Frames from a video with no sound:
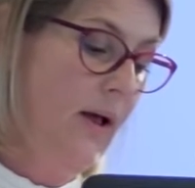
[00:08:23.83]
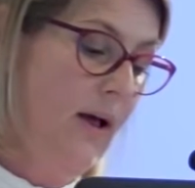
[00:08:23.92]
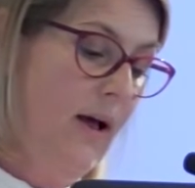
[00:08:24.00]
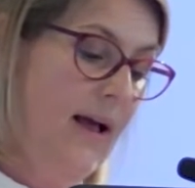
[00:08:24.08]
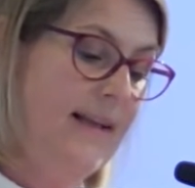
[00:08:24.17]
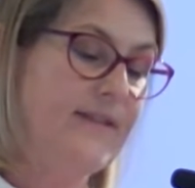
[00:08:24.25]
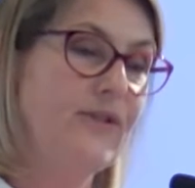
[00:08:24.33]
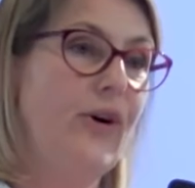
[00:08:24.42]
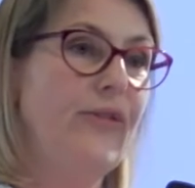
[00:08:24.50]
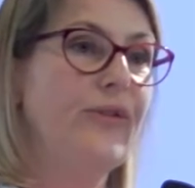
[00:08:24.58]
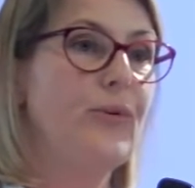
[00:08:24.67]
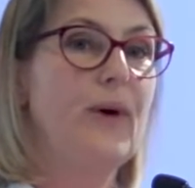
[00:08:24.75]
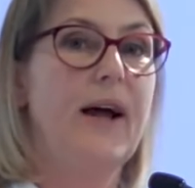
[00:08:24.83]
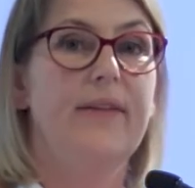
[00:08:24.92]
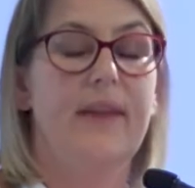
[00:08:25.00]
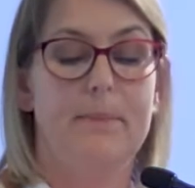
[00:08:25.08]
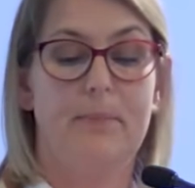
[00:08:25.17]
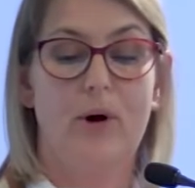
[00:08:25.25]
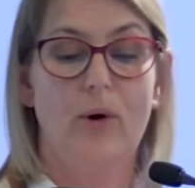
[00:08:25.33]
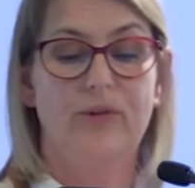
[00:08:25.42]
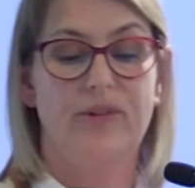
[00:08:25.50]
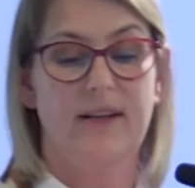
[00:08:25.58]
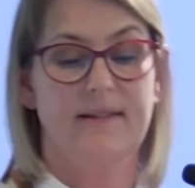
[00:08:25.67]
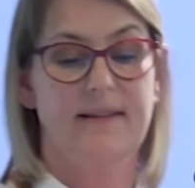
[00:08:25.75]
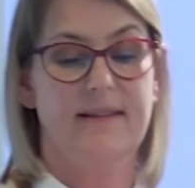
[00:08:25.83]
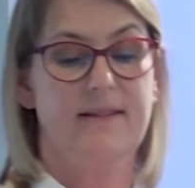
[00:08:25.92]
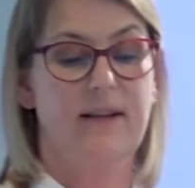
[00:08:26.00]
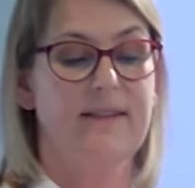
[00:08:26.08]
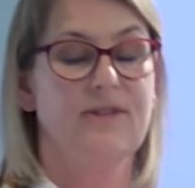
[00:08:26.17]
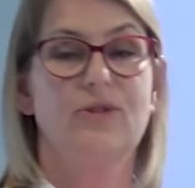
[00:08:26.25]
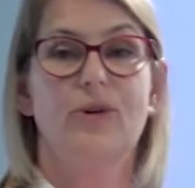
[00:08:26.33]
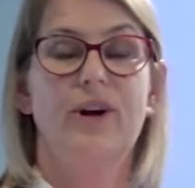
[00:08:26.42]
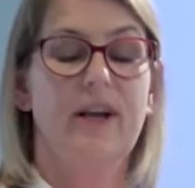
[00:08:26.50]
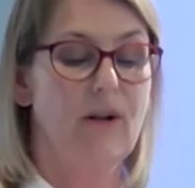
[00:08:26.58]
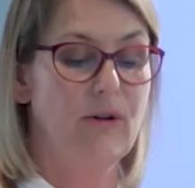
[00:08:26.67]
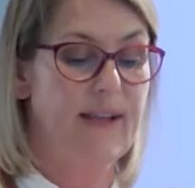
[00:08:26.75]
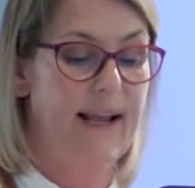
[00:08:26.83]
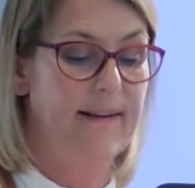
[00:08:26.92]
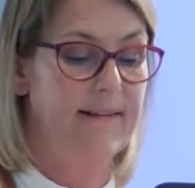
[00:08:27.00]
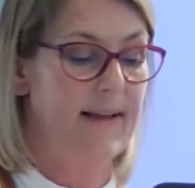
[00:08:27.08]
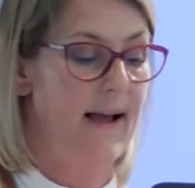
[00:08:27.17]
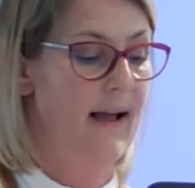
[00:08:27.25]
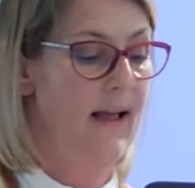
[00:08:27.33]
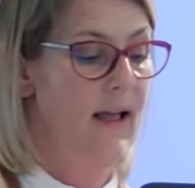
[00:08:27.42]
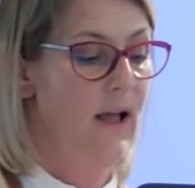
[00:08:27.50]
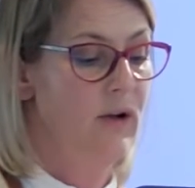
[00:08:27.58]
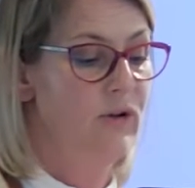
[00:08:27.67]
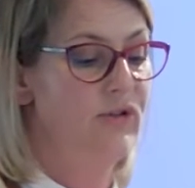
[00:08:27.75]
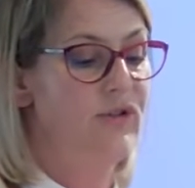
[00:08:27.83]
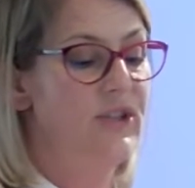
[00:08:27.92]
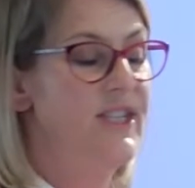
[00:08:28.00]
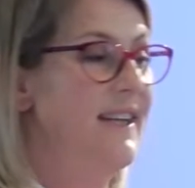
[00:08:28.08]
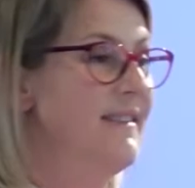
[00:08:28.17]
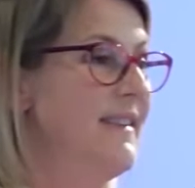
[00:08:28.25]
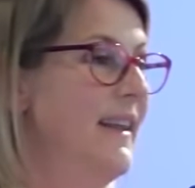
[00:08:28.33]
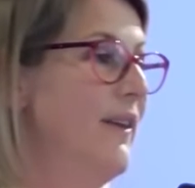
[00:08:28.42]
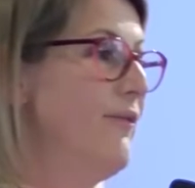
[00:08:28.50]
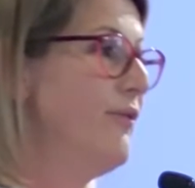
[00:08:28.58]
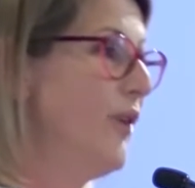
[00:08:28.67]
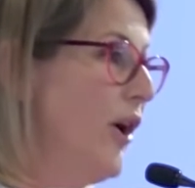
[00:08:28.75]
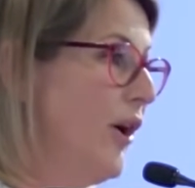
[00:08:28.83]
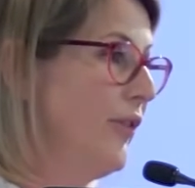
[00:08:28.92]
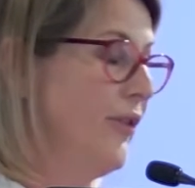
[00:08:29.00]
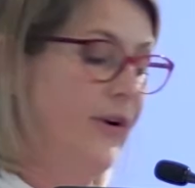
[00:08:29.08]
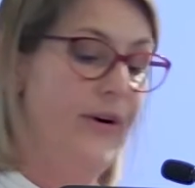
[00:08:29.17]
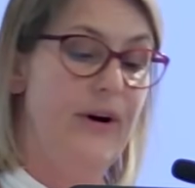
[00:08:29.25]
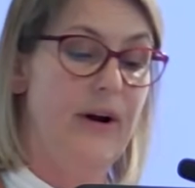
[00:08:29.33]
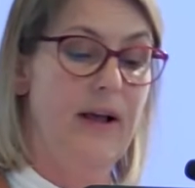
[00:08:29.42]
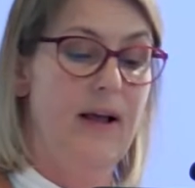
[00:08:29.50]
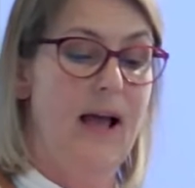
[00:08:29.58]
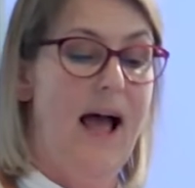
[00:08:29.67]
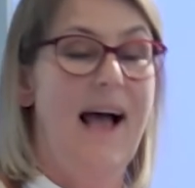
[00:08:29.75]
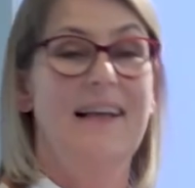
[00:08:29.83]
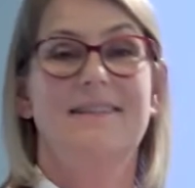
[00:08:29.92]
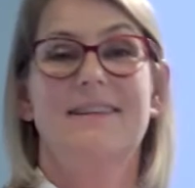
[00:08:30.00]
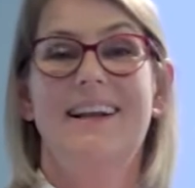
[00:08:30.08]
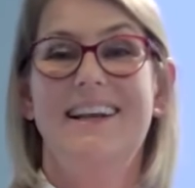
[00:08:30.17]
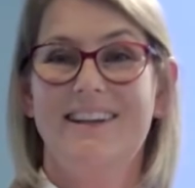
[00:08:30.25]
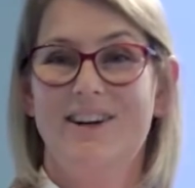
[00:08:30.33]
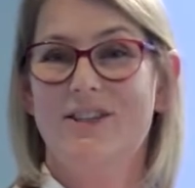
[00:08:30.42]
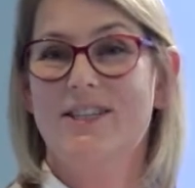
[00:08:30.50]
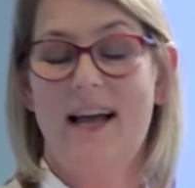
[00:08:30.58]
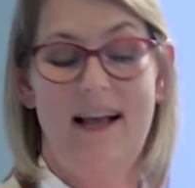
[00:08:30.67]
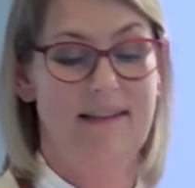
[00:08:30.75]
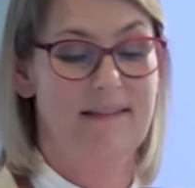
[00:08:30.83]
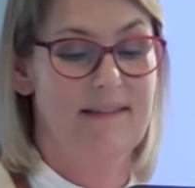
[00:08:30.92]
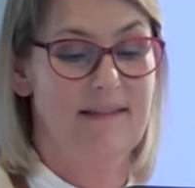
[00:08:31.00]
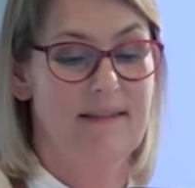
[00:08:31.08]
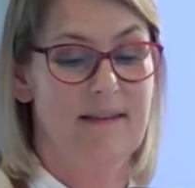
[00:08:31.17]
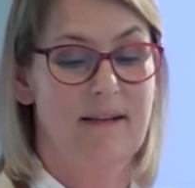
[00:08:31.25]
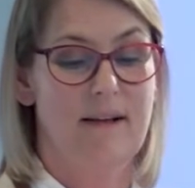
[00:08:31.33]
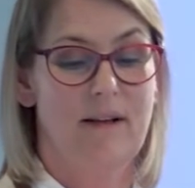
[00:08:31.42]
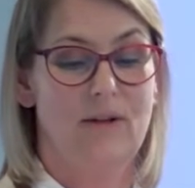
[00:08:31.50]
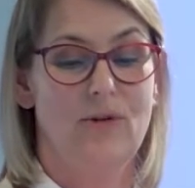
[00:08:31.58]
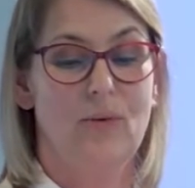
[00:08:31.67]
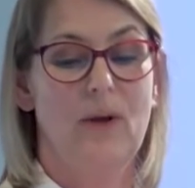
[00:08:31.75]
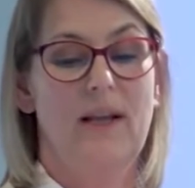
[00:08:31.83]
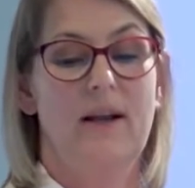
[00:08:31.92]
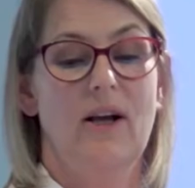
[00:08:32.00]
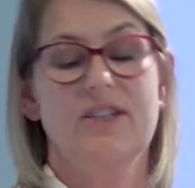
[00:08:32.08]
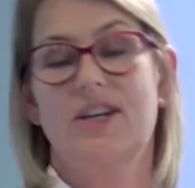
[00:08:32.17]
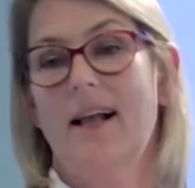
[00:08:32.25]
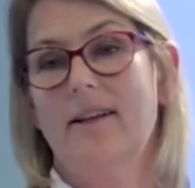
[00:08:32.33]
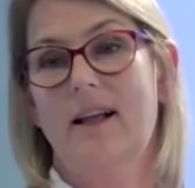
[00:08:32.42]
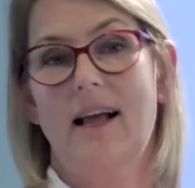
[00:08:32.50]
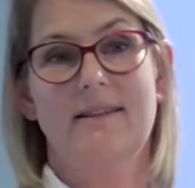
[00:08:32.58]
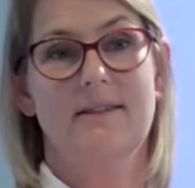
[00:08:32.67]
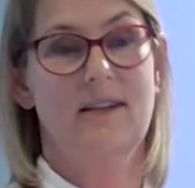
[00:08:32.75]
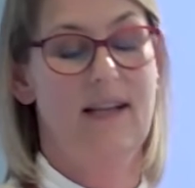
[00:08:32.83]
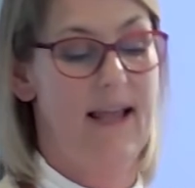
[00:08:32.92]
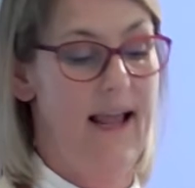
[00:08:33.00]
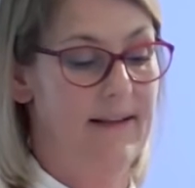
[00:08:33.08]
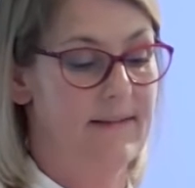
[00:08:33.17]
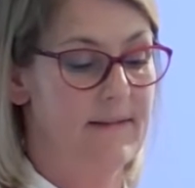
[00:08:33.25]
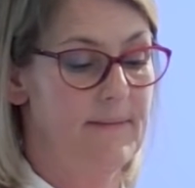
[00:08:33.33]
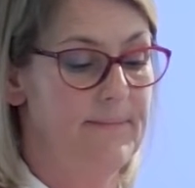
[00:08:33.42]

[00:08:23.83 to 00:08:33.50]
a software that processes historical data could suggest that a father has little chance to win a child custody case.